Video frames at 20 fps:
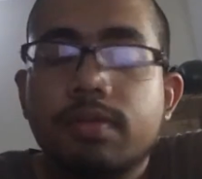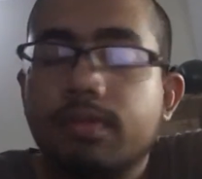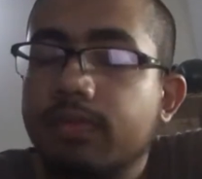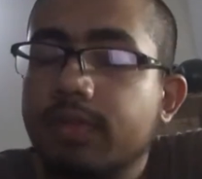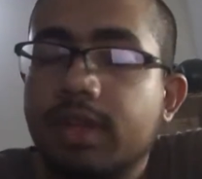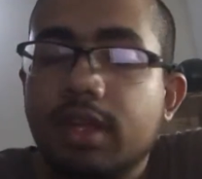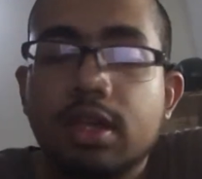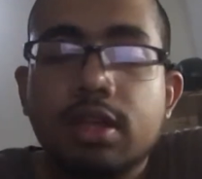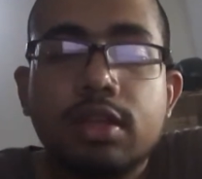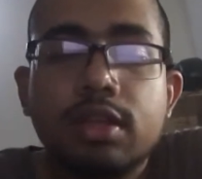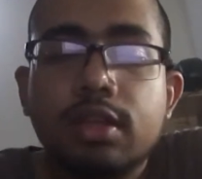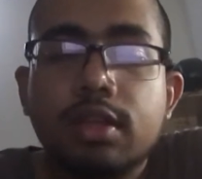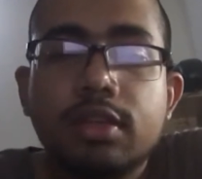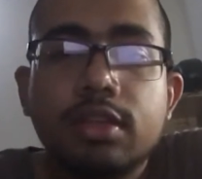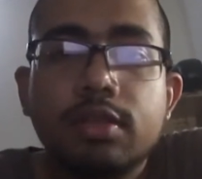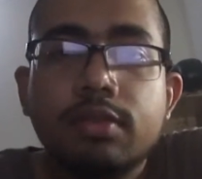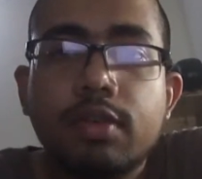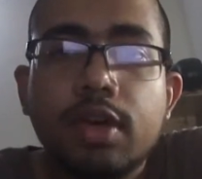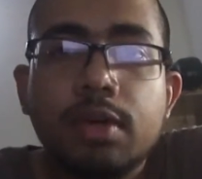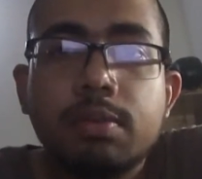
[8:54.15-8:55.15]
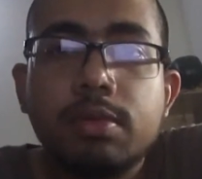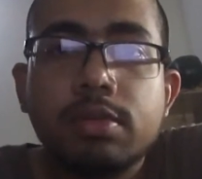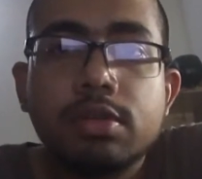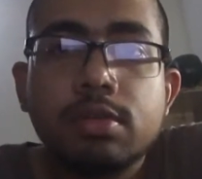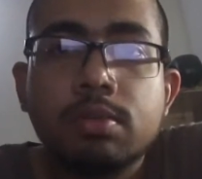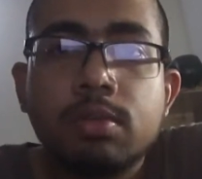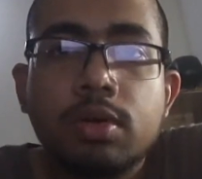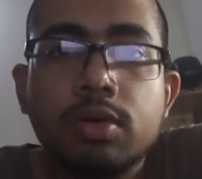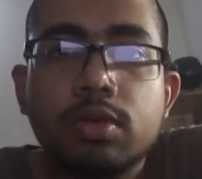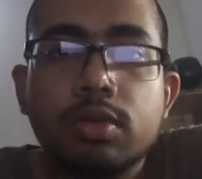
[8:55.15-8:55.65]
fitting a DC
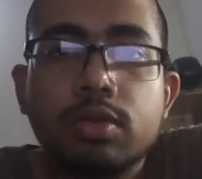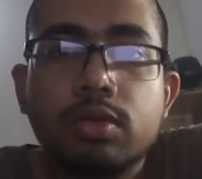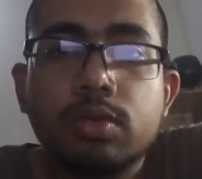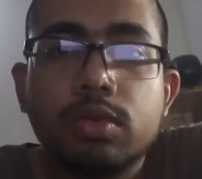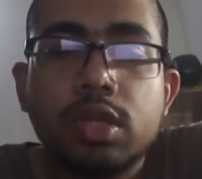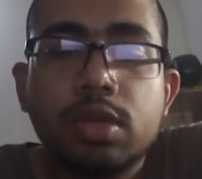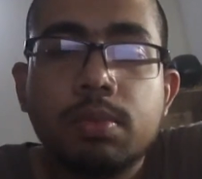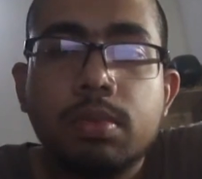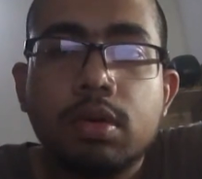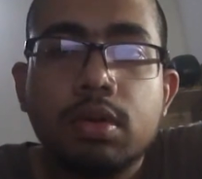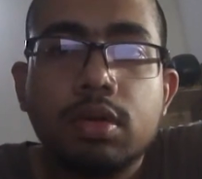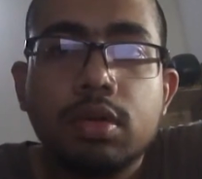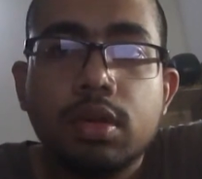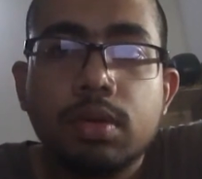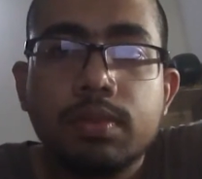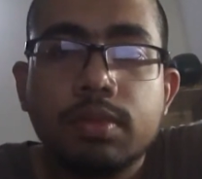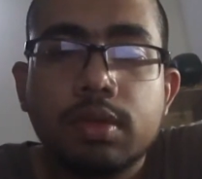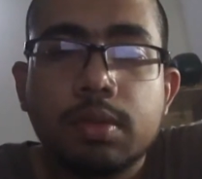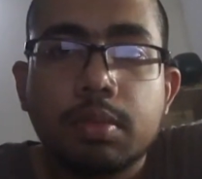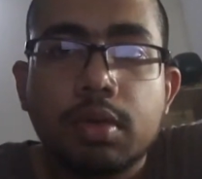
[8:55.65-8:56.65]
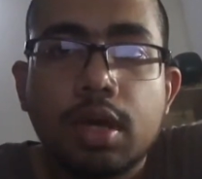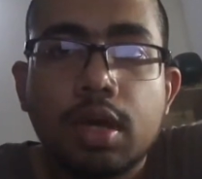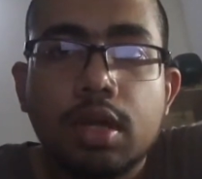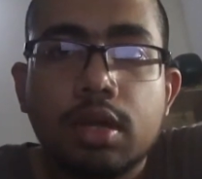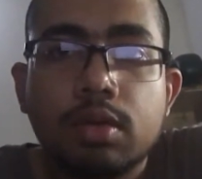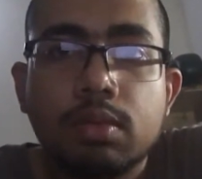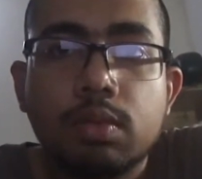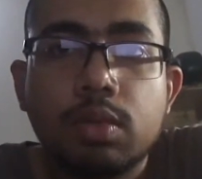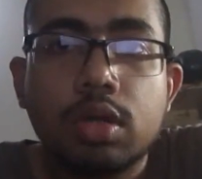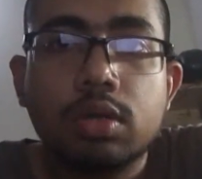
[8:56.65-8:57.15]
vibration motor to their body of some
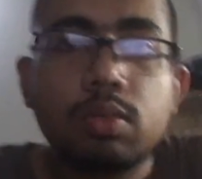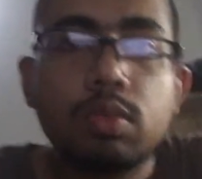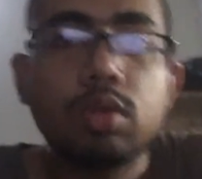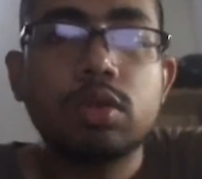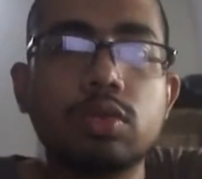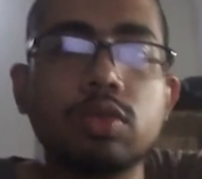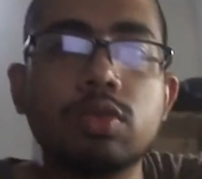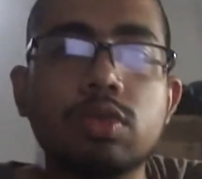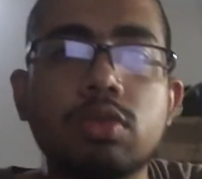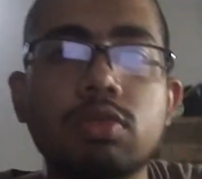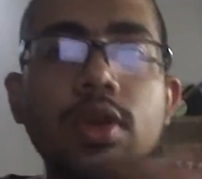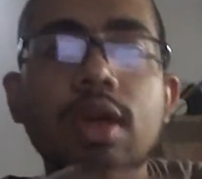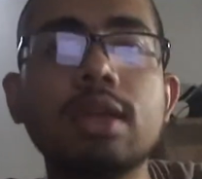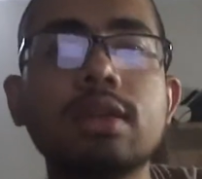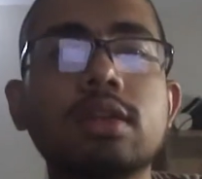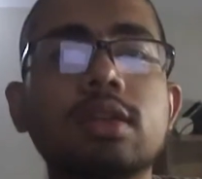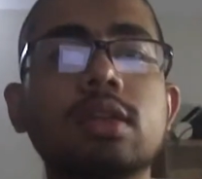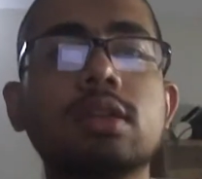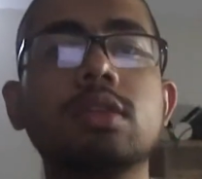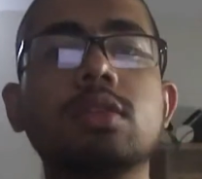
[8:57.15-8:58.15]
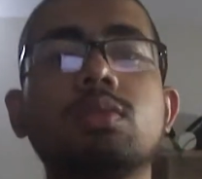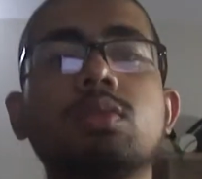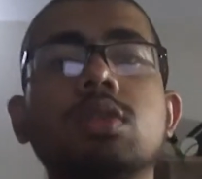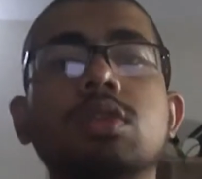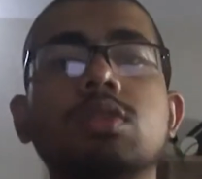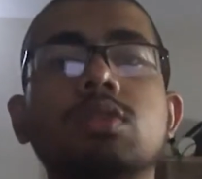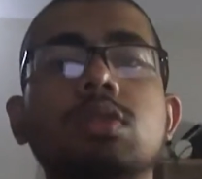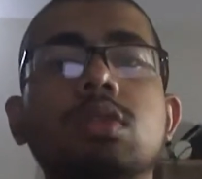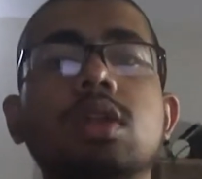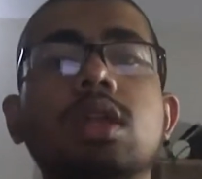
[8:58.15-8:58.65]
kind, one to the right, another
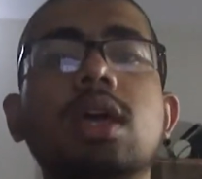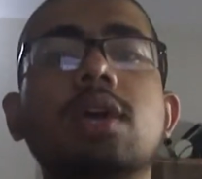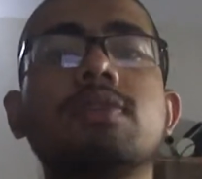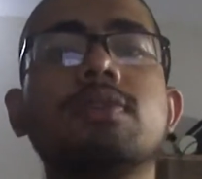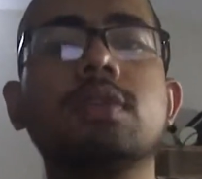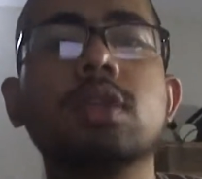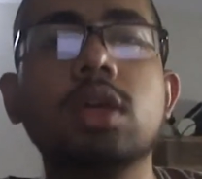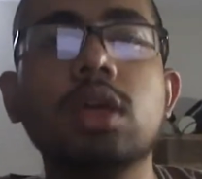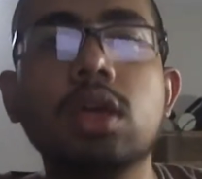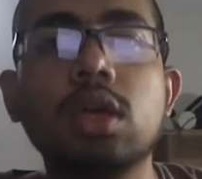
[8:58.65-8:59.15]
one to the left.